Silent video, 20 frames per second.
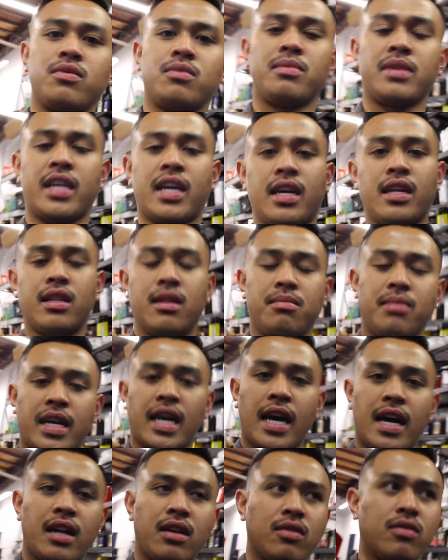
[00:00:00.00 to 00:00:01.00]
with the
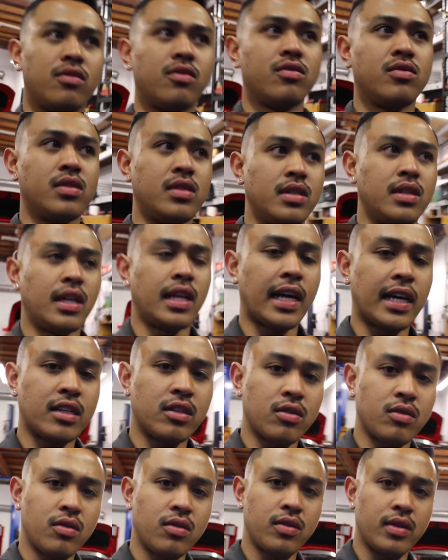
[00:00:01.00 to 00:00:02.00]
mechanicals and
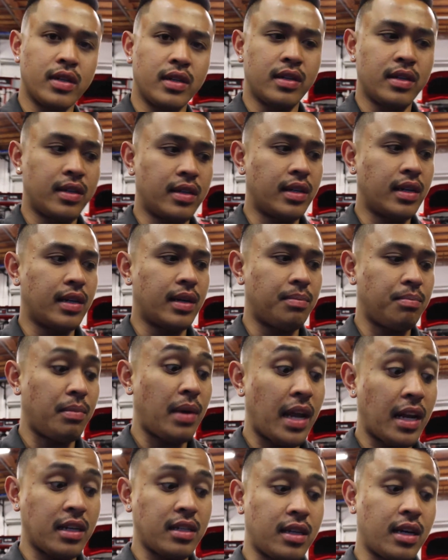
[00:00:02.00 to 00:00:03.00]
electrical, and
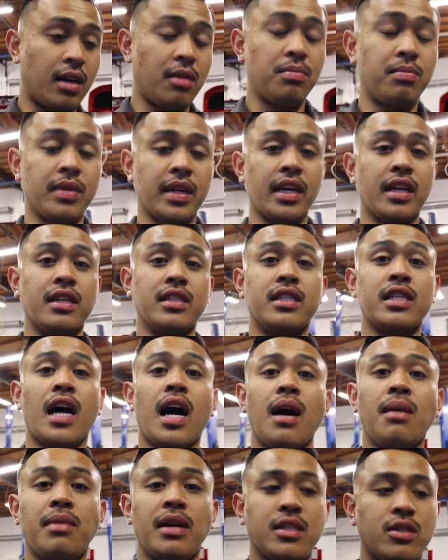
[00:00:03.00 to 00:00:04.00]
managed to help him get a
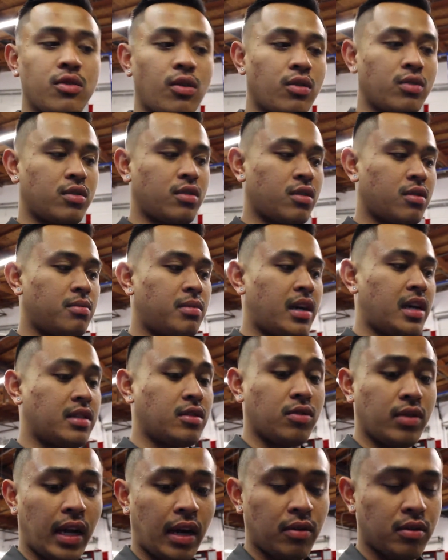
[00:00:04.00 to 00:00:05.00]
job at Solar Turbine,
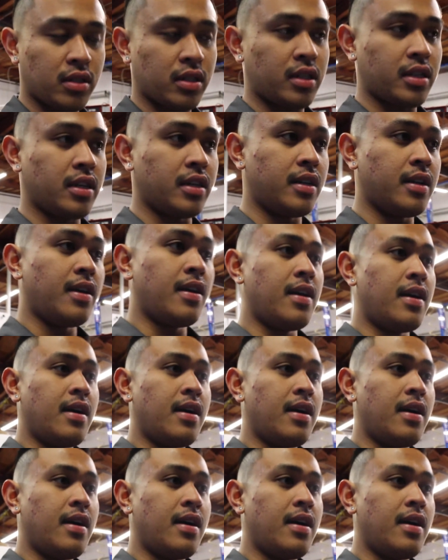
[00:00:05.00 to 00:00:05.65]
so that was good.